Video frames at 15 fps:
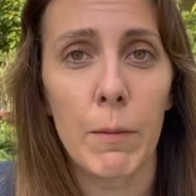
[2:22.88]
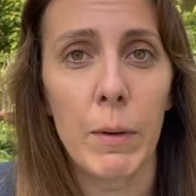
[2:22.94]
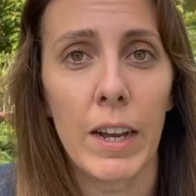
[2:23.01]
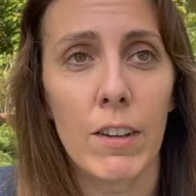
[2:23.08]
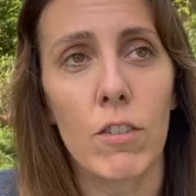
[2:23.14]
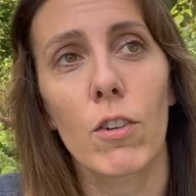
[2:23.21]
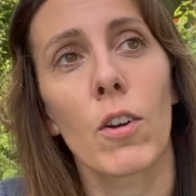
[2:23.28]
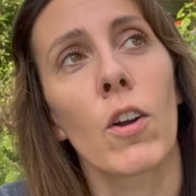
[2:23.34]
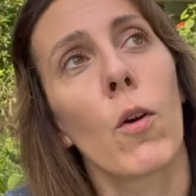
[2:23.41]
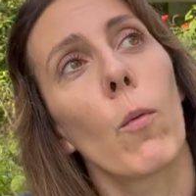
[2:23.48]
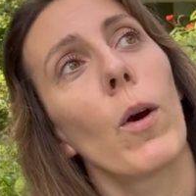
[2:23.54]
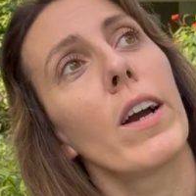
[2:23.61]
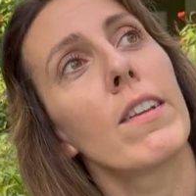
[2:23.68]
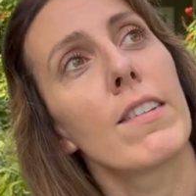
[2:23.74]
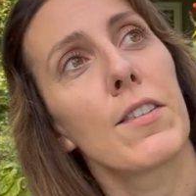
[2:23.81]
Master,
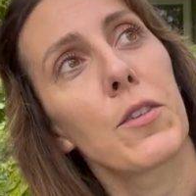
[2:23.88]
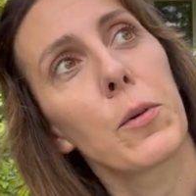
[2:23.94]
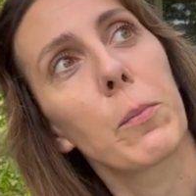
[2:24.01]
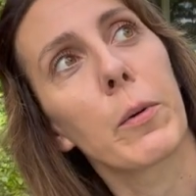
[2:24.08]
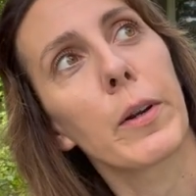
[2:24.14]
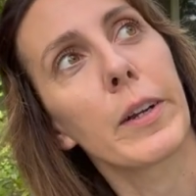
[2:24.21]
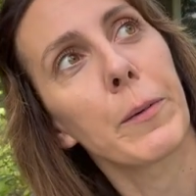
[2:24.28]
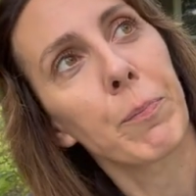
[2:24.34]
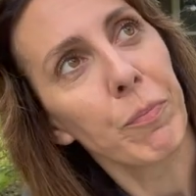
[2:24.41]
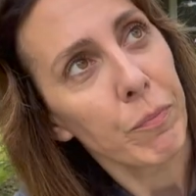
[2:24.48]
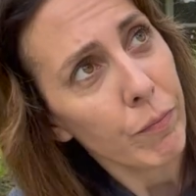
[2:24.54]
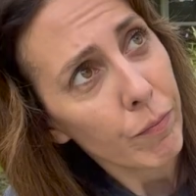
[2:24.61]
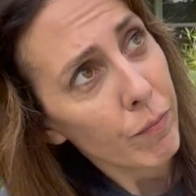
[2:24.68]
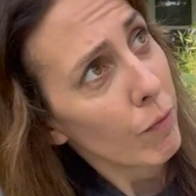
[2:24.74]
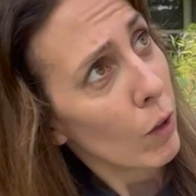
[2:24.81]
why is it so pretty?
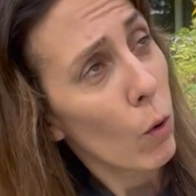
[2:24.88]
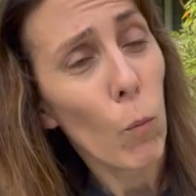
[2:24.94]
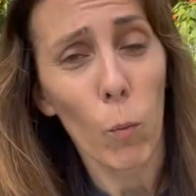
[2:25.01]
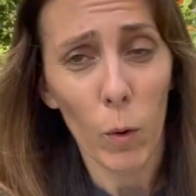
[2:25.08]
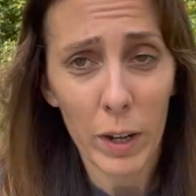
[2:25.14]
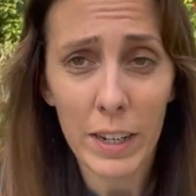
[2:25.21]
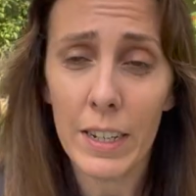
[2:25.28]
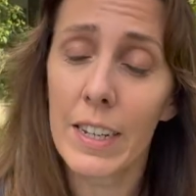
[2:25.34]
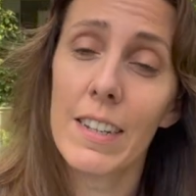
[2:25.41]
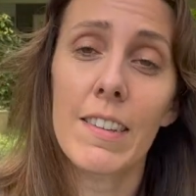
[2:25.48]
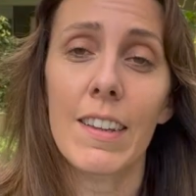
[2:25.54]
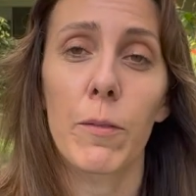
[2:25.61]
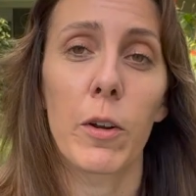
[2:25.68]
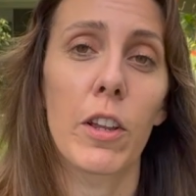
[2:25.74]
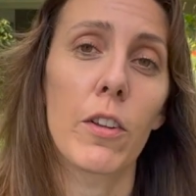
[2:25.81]
One, it's
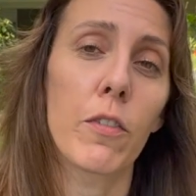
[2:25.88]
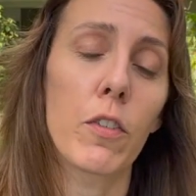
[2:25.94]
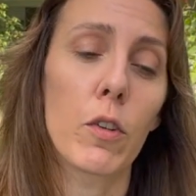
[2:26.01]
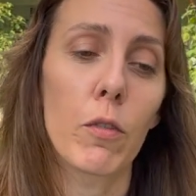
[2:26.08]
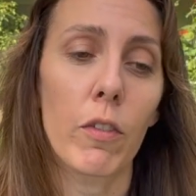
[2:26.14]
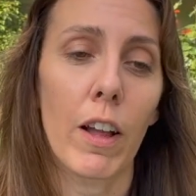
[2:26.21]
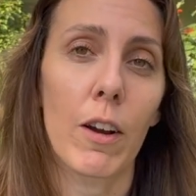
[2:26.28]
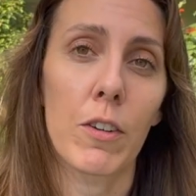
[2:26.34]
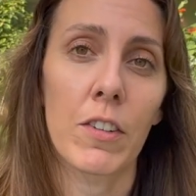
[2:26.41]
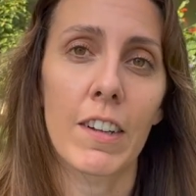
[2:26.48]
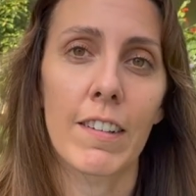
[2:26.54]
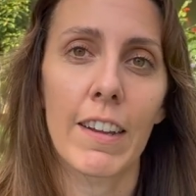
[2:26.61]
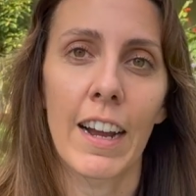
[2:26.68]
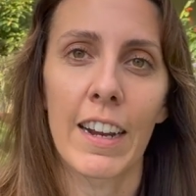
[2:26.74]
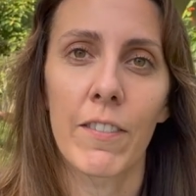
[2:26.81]
one of the few flowers
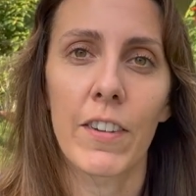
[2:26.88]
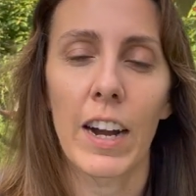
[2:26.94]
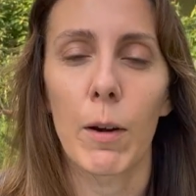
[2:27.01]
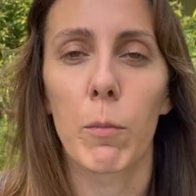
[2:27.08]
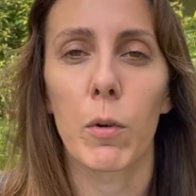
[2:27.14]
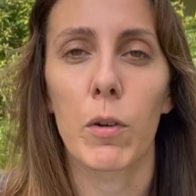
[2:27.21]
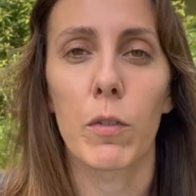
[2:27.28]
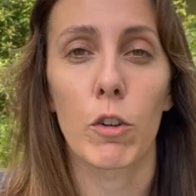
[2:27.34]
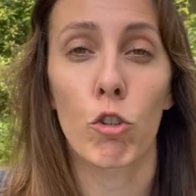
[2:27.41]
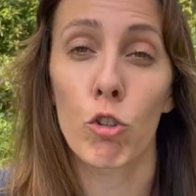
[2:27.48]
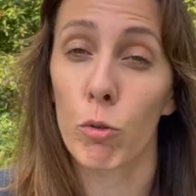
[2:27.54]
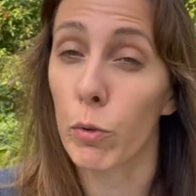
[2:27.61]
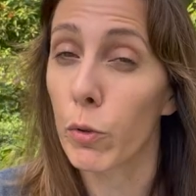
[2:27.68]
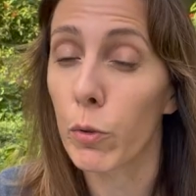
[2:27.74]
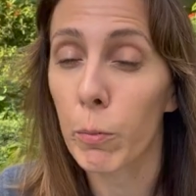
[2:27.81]
that's kind of got more of a
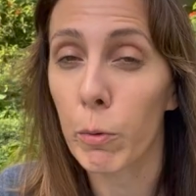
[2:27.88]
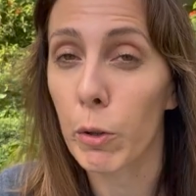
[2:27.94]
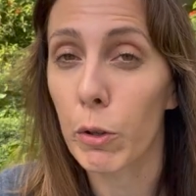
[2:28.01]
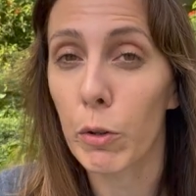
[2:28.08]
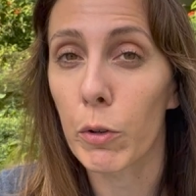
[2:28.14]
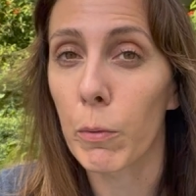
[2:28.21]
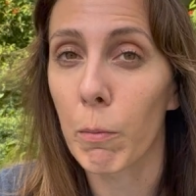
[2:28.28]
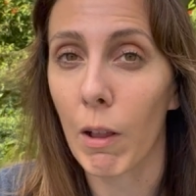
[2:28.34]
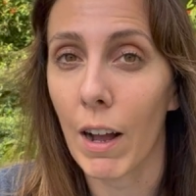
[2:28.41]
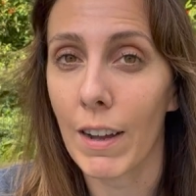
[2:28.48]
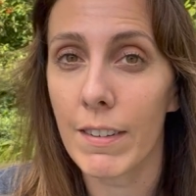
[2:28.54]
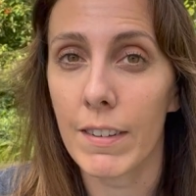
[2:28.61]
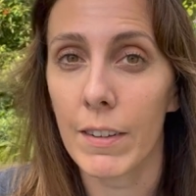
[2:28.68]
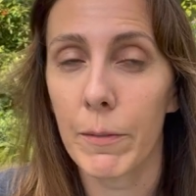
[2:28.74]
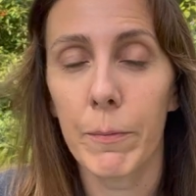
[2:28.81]
true blue
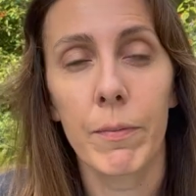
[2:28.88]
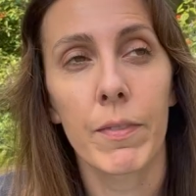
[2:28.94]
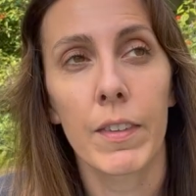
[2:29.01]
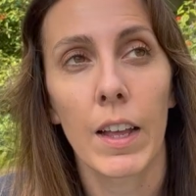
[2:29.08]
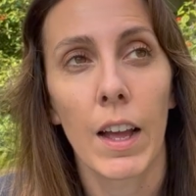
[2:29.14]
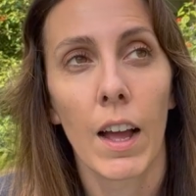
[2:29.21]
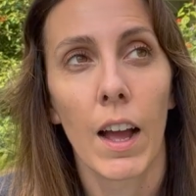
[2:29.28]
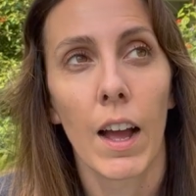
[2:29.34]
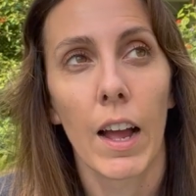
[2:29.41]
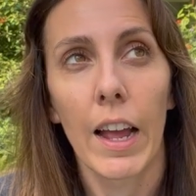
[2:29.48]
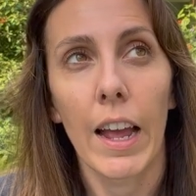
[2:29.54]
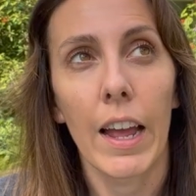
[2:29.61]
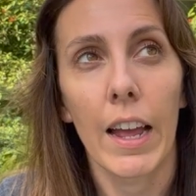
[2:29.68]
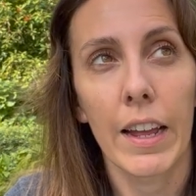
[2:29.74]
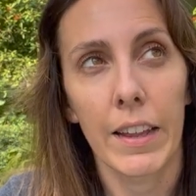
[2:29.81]
blossom,
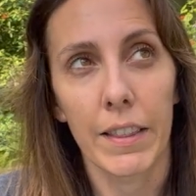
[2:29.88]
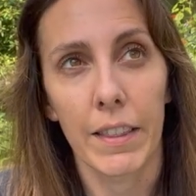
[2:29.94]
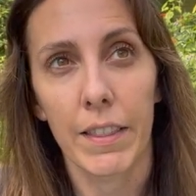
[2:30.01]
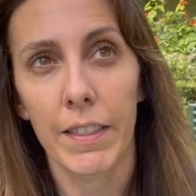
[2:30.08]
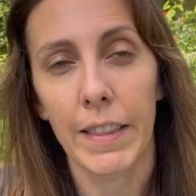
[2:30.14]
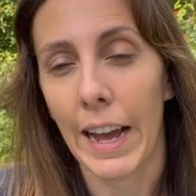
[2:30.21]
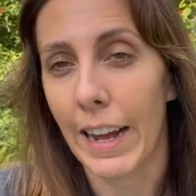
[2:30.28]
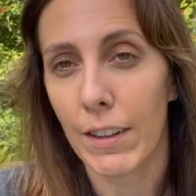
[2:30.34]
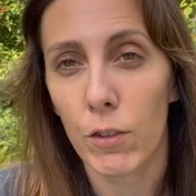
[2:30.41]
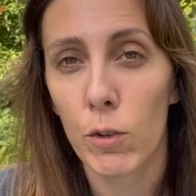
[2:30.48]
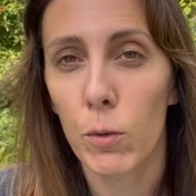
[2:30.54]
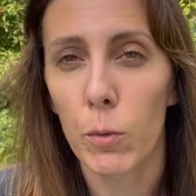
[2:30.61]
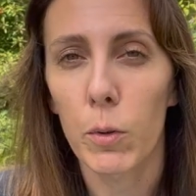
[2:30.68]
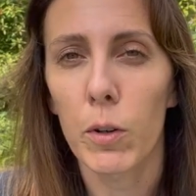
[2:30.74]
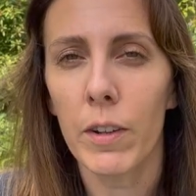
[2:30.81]
and that's
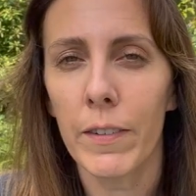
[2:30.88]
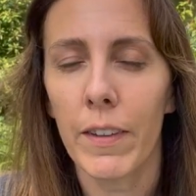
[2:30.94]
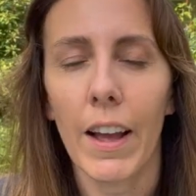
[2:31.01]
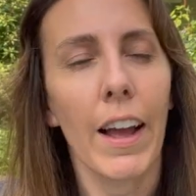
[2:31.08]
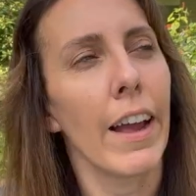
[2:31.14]
cool.